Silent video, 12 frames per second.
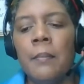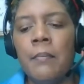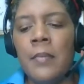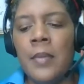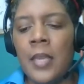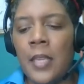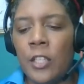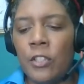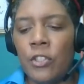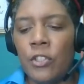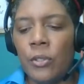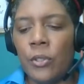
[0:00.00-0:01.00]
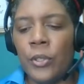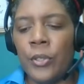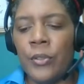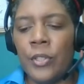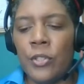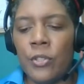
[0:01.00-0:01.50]
making
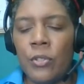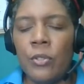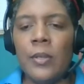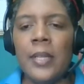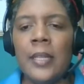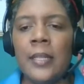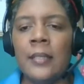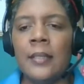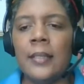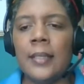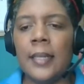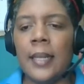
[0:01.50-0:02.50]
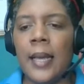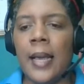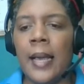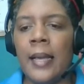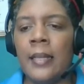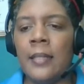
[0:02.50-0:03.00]
sure the student
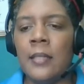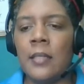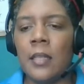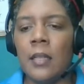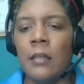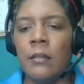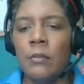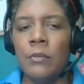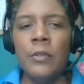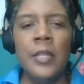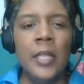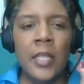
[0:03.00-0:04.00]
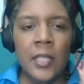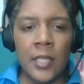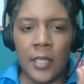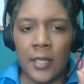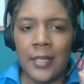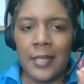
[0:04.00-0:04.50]
has a really
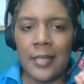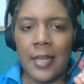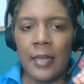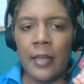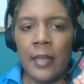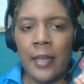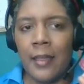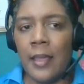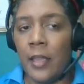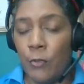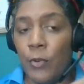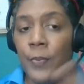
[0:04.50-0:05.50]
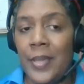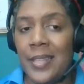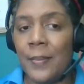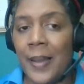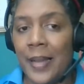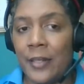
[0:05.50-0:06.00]
good understanding and they can repeat
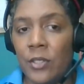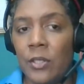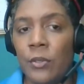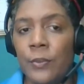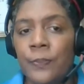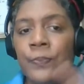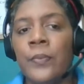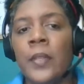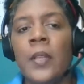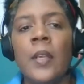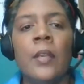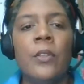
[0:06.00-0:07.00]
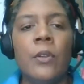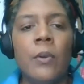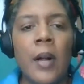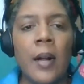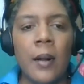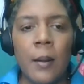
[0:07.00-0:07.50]
it back to you.
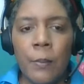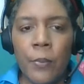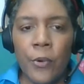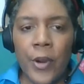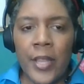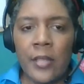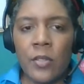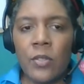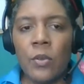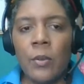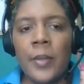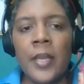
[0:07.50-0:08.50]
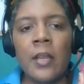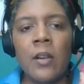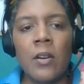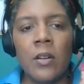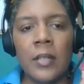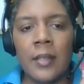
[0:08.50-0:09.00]
You are brainstorming
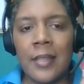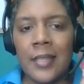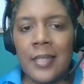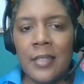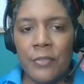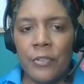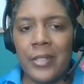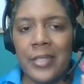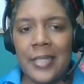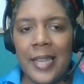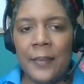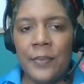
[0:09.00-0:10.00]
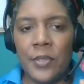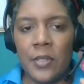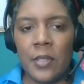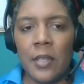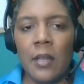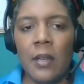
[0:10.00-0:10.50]
on the different
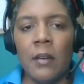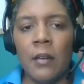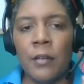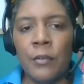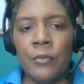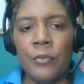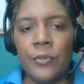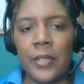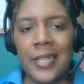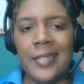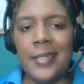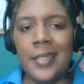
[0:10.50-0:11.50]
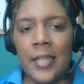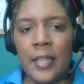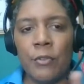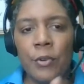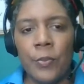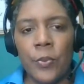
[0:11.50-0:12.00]
types of
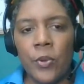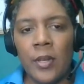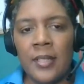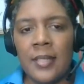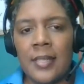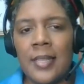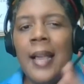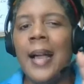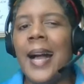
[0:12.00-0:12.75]
incident reports,